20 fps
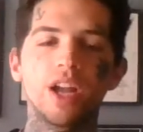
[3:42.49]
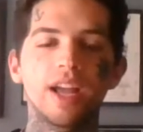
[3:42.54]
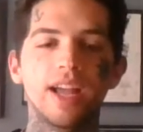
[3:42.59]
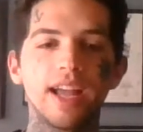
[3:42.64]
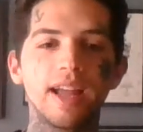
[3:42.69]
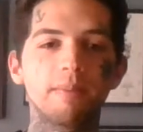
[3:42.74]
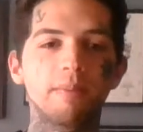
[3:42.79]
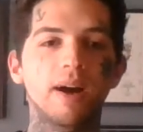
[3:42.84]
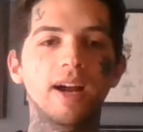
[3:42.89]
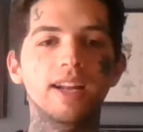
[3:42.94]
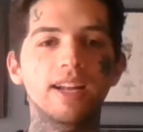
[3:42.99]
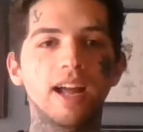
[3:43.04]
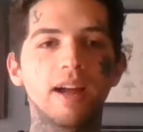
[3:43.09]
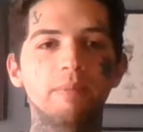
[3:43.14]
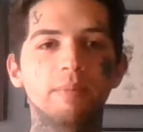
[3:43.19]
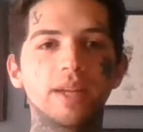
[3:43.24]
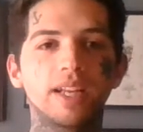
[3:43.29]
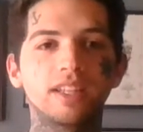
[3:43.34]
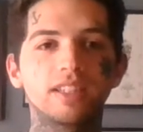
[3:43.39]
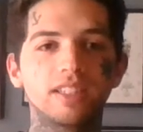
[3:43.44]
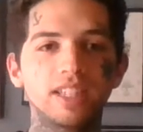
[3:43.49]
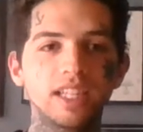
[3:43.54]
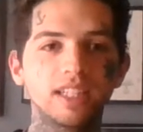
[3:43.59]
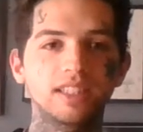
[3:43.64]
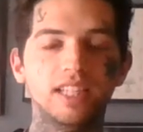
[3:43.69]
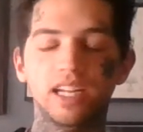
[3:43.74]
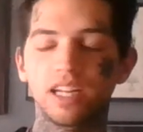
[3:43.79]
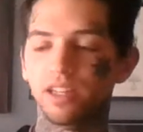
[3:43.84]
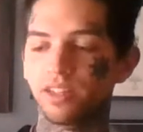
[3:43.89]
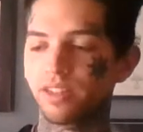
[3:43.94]
It might not be as
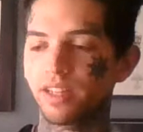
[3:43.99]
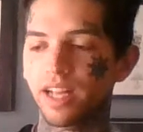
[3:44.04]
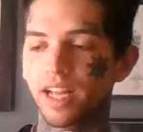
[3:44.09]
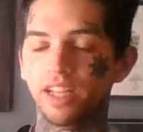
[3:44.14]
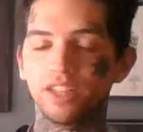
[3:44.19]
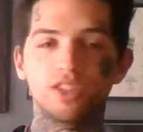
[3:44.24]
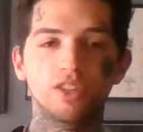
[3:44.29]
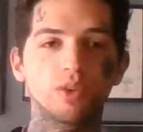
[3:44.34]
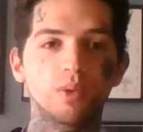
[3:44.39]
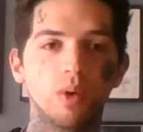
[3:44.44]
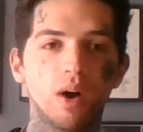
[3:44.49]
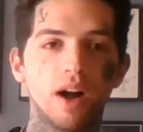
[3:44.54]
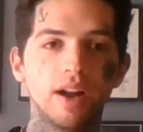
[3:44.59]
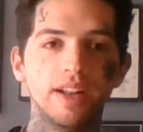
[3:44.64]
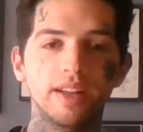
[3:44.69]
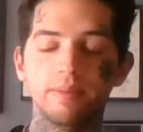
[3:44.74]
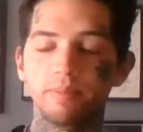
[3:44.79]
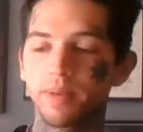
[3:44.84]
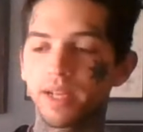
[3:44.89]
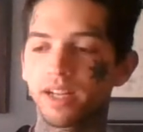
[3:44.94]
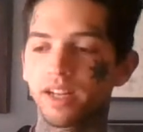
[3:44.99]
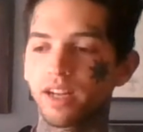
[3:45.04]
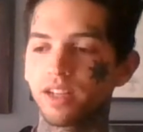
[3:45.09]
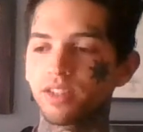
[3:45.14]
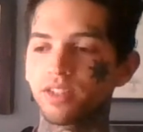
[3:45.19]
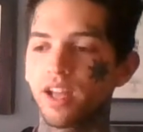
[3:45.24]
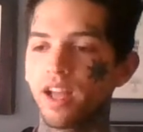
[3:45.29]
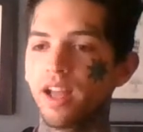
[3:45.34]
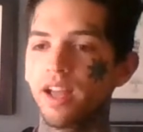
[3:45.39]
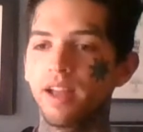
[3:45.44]
detailed as you want it
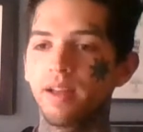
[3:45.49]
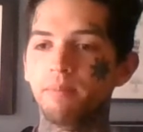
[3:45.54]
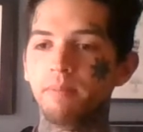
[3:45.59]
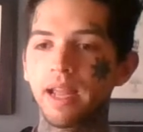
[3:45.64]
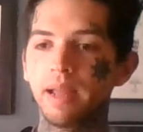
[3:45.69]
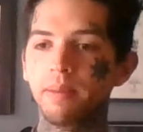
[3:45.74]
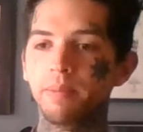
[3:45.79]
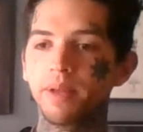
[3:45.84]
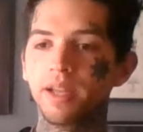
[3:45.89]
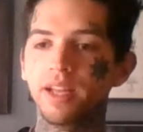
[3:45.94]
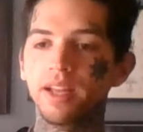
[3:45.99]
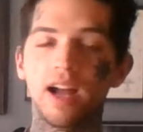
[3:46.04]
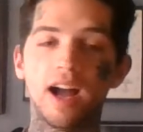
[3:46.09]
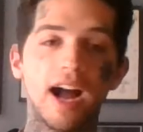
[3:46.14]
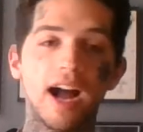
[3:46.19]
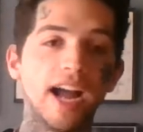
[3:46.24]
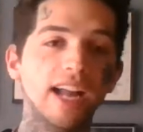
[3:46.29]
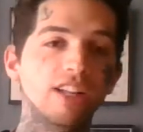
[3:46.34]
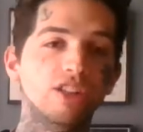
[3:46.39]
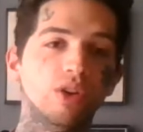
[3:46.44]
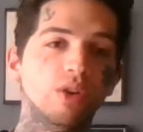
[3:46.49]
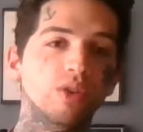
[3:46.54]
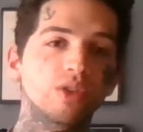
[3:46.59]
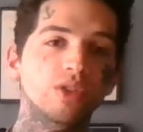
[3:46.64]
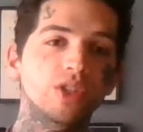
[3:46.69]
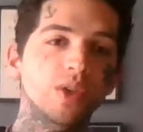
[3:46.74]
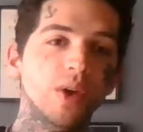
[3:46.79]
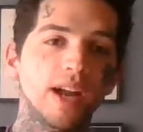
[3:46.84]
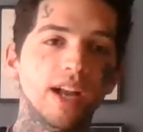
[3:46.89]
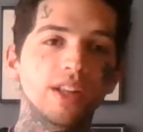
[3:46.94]
because maybe I
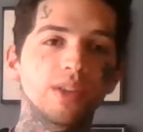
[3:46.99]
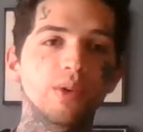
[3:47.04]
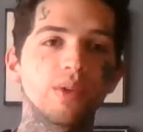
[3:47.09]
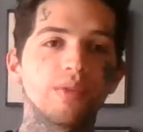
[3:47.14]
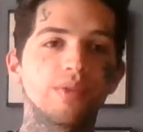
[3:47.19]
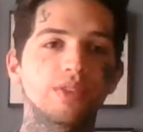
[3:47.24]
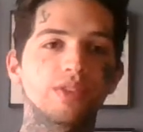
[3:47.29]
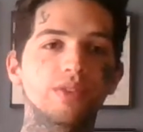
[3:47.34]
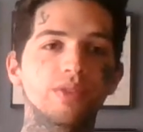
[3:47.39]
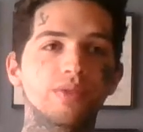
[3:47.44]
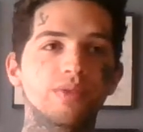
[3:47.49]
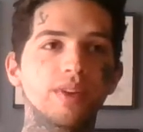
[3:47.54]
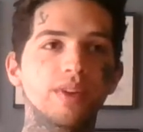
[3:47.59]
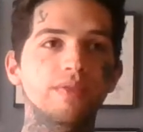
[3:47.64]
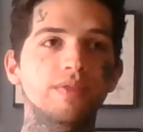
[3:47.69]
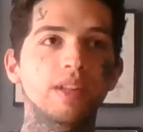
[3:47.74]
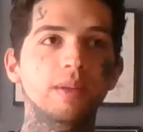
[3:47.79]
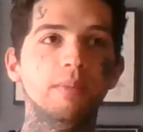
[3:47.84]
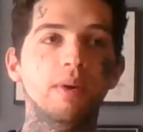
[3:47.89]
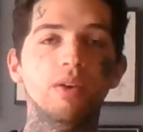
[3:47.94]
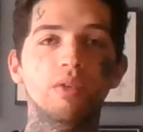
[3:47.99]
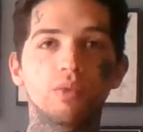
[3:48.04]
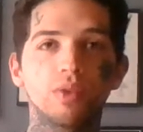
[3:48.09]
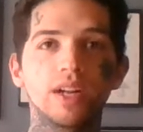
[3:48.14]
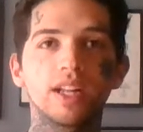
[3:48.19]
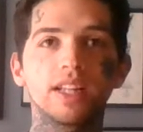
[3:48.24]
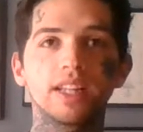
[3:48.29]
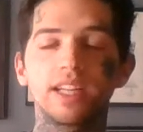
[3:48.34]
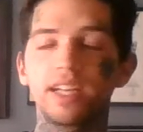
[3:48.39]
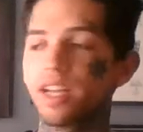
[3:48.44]
told you I could do it for 250, but
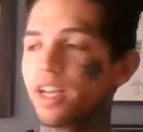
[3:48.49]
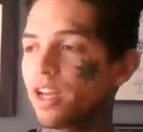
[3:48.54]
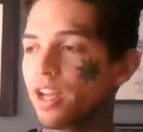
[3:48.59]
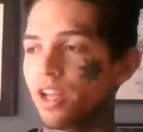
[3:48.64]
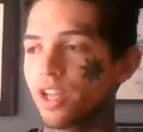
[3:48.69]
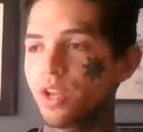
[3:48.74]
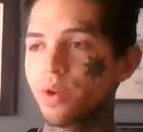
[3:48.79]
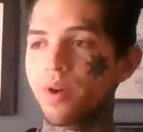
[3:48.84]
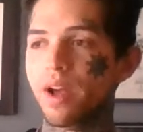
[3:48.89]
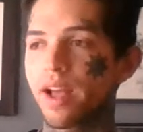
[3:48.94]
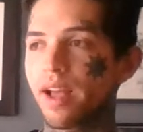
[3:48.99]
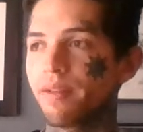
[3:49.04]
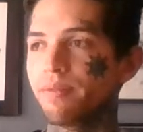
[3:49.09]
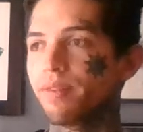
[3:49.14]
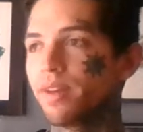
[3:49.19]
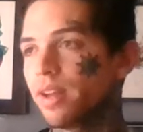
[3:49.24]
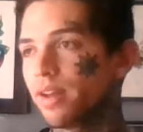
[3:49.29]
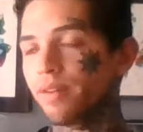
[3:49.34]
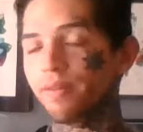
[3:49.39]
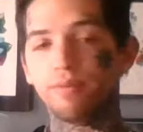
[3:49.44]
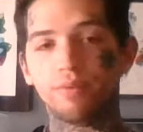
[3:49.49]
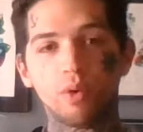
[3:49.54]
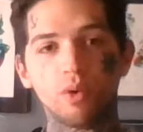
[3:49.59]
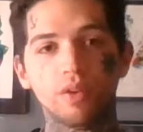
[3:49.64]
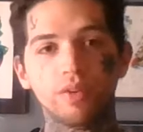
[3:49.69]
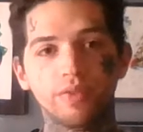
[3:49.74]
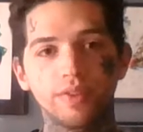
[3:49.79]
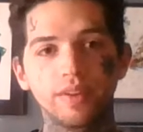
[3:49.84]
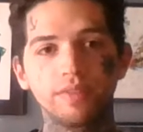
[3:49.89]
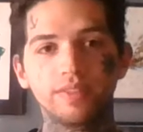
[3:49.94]
really you have
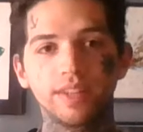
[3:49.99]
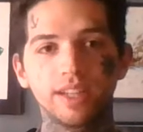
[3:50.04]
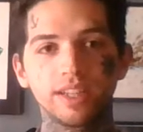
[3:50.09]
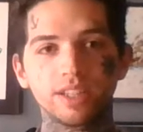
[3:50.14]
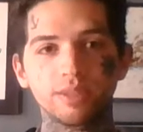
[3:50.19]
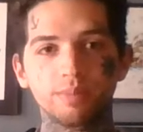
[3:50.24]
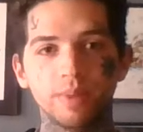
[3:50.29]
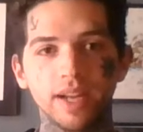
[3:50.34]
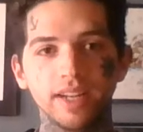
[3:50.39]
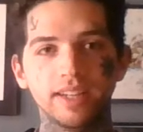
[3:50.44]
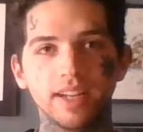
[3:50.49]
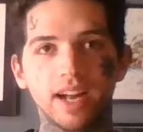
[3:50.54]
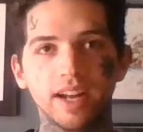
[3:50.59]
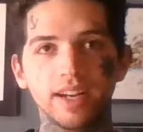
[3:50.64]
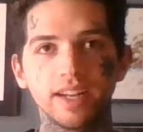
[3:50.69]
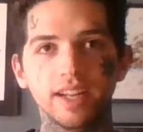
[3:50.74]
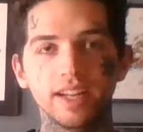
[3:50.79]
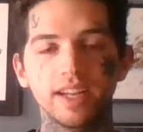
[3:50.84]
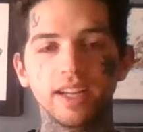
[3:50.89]
450 to spend on it.